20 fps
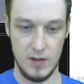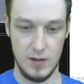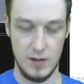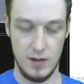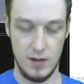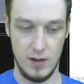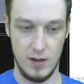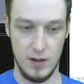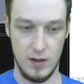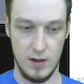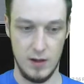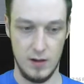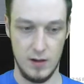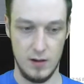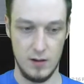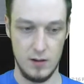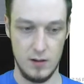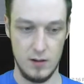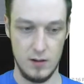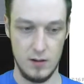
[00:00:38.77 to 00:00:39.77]
in
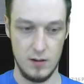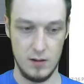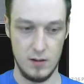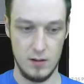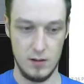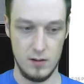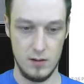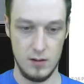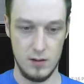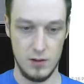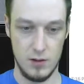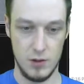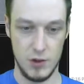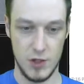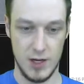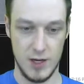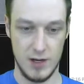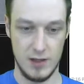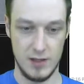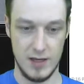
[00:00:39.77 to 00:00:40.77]

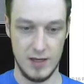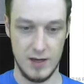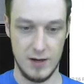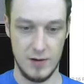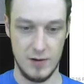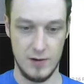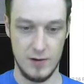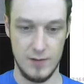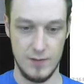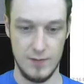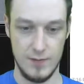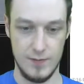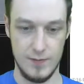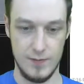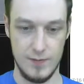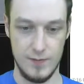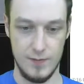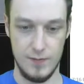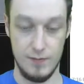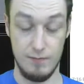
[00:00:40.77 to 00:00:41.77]
Chinatown.
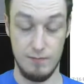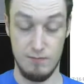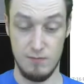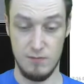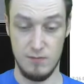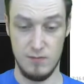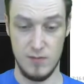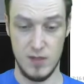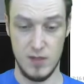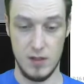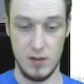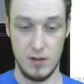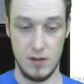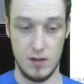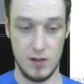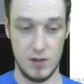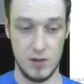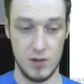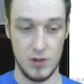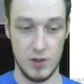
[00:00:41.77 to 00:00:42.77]

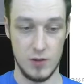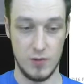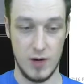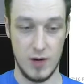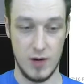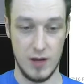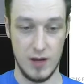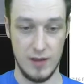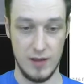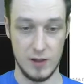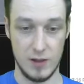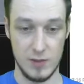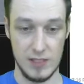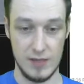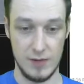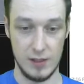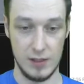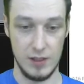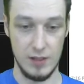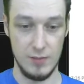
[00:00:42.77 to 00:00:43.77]
Not sure why there
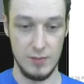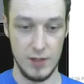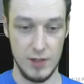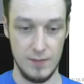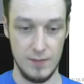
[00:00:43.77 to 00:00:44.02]
specifically, but